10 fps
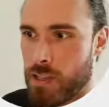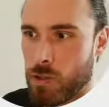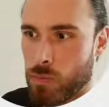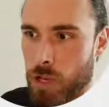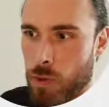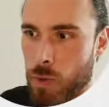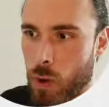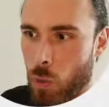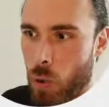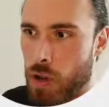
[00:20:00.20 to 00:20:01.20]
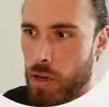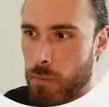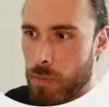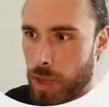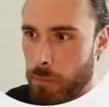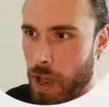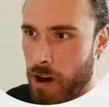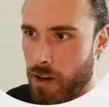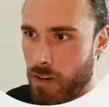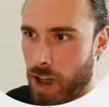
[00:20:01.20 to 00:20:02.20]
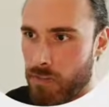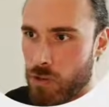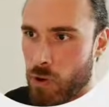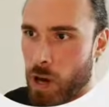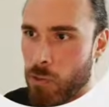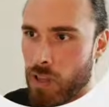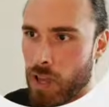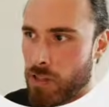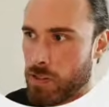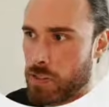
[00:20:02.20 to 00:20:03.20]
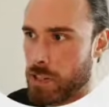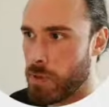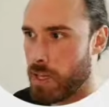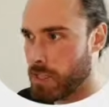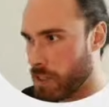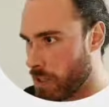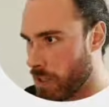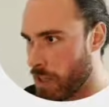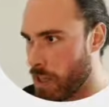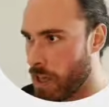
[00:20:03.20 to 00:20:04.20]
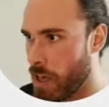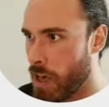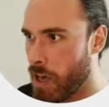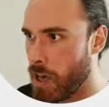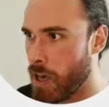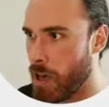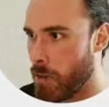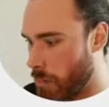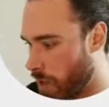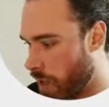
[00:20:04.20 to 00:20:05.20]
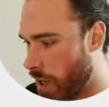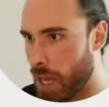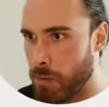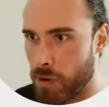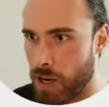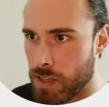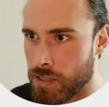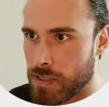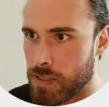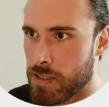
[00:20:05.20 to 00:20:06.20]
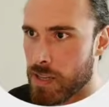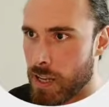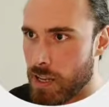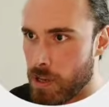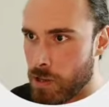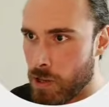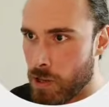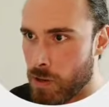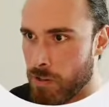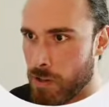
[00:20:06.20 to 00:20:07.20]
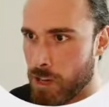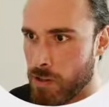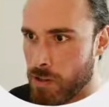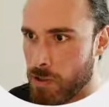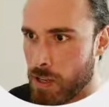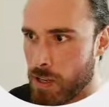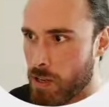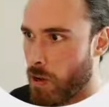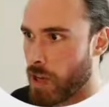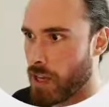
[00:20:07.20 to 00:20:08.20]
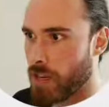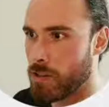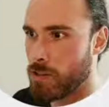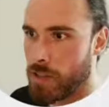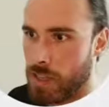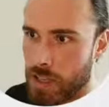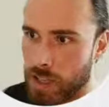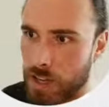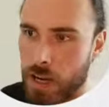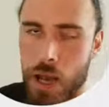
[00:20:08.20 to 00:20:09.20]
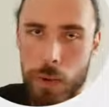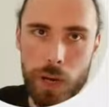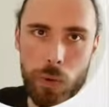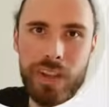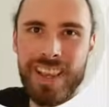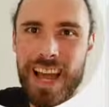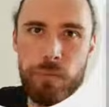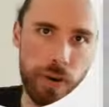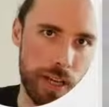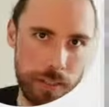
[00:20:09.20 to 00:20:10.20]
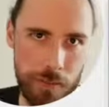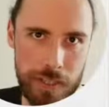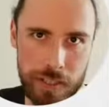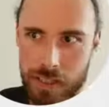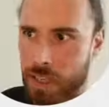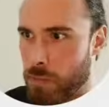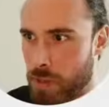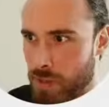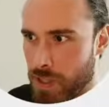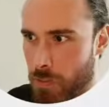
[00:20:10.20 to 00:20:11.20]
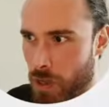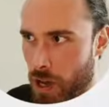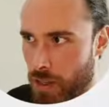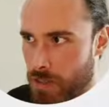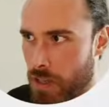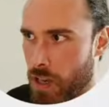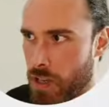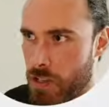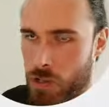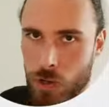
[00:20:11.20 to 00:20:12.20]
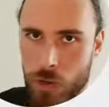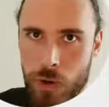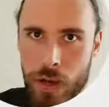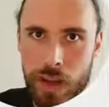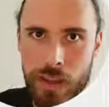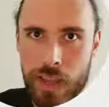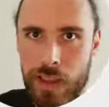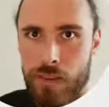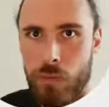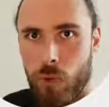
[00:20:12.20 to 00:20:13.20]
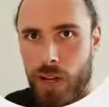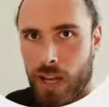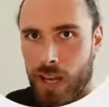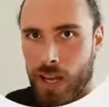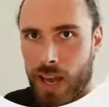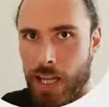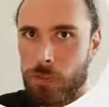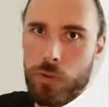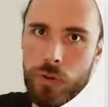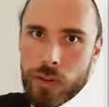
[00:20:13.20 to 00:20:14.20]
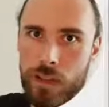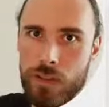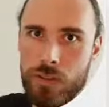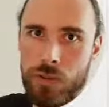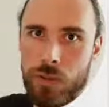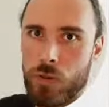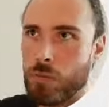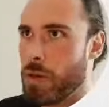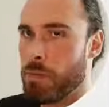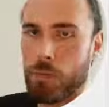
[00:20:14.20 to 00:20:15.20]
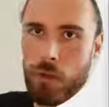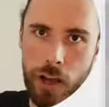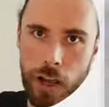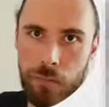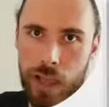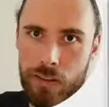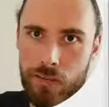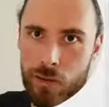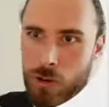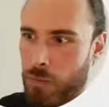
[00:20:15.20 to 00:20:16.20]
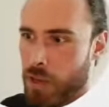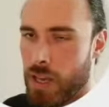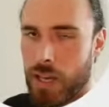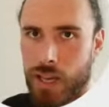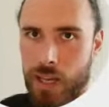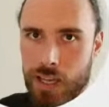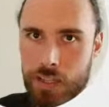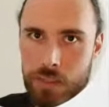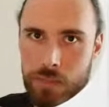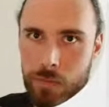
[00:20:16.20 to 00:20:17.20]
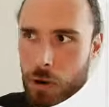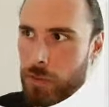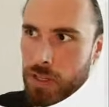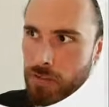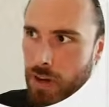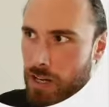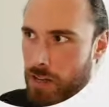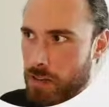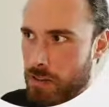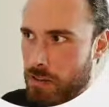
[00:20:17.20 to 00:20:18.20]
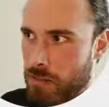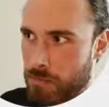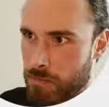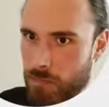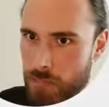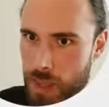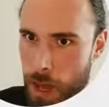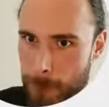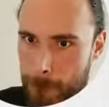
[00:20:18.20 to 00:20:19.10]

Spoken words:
to become one big paragraph. So I would like to see basically line breaks. I don't know if I can do that. No, I cannot do that in here, but I want line breaks basically in between the blocks, so that when I export it to maybe a blogging platform, it's properly rendered. Yeah,